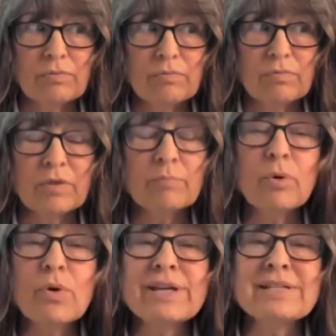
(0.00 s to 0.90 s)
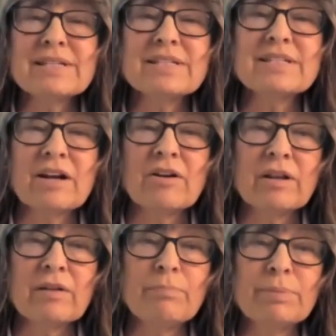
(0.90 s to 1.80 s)
the boys
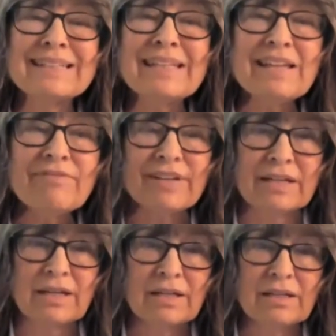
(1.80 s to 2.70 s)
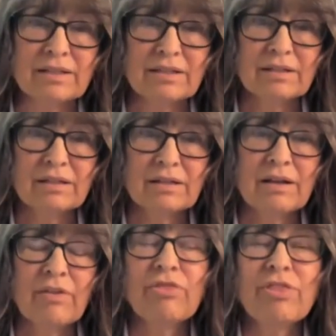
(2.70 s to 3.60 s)
started believing
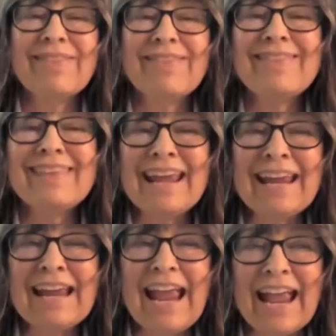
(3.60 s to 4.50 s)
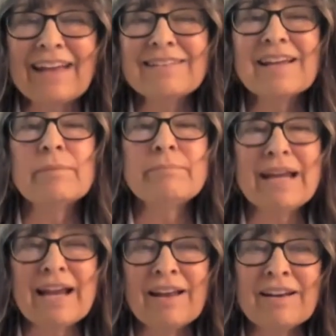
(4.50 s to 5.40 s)
that they had
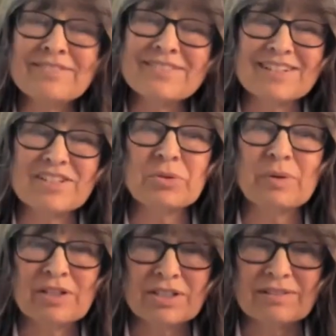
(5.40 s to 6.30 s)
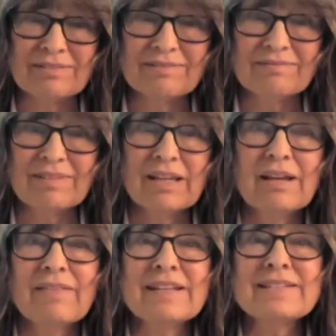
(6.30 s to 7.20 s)
command of a situation.
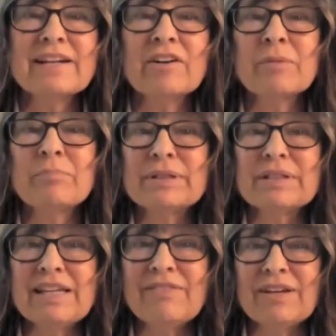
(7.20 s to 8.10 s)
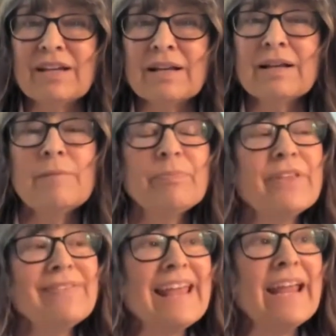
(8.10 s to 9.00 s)
They started believing
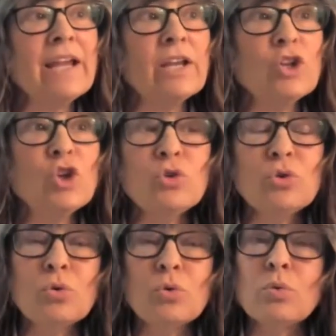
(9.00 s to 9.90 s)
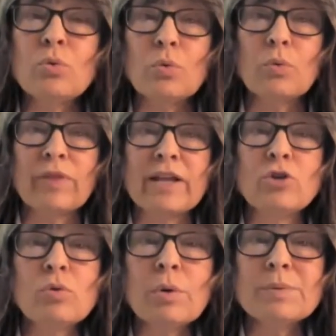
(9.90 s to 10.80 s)
that they knew
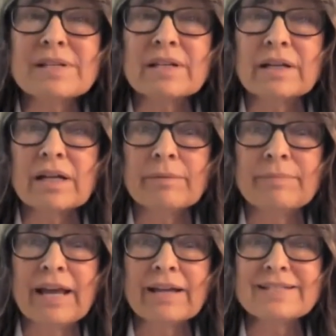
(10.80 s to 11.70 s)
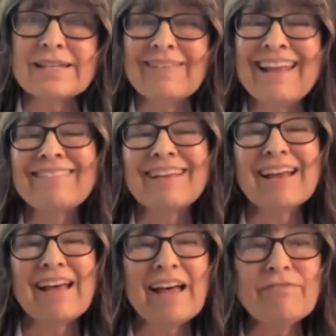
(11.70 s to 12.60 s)
what was going to come next, and they had the
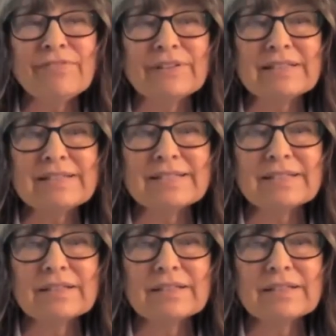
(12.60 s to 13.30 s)
confidence